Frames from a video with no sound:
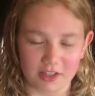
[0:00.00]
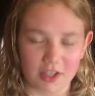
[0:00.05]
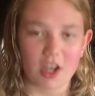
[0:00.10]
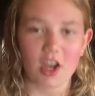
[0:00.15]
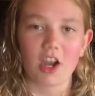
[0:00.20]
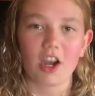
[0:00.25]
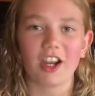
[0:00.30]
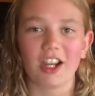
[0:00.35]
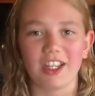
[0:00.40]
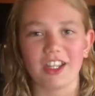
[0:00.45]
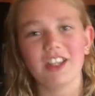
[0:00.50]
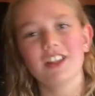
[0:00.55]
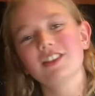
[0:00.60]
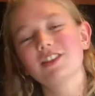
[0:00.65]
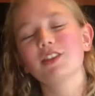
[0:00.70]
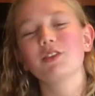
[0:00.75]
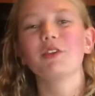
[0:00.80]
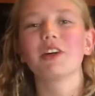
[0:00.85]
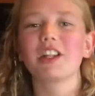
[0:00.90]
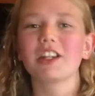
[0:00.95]
Alrighty,
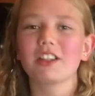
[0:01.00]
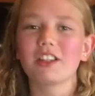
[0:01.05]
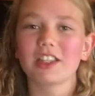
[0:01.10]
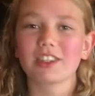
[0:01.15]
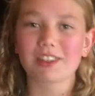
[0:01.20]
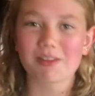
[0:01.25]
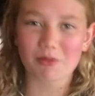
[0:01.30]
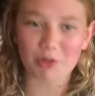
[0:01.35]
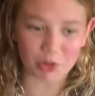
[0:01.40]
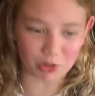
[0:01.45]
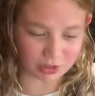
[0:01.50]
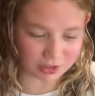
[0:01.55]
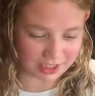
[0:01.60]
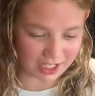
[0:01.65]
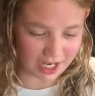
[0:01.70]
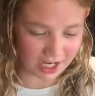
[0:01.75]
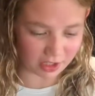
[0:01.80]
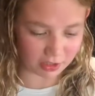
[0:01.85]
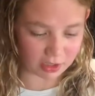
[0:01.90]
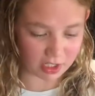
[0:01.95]
so we're gonna let them cool
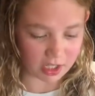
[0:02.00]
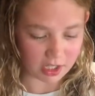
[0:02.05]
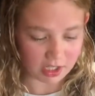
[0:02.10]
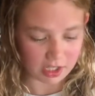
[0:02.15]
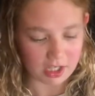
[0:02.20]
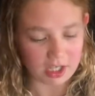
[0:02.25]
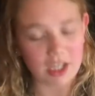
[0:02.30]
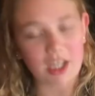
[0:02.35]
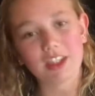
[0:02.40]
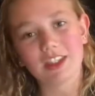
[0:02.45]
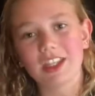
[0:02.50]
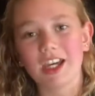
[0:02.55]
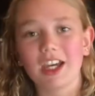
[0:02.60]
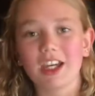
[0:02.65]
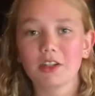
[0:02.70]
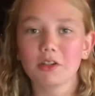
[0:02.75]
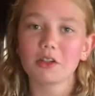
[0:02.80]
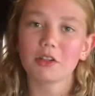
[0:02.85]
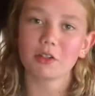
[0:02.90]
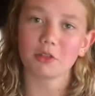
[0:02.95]
down and
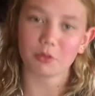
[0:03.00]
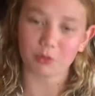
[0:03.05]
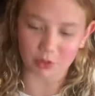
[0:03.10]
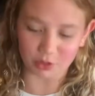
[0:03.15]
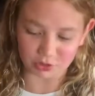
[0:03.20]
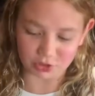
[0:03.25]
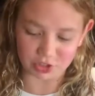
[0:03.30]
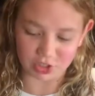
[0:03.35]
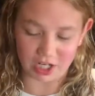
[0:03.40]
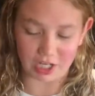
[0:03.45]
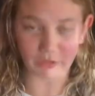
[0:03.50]
then we'll try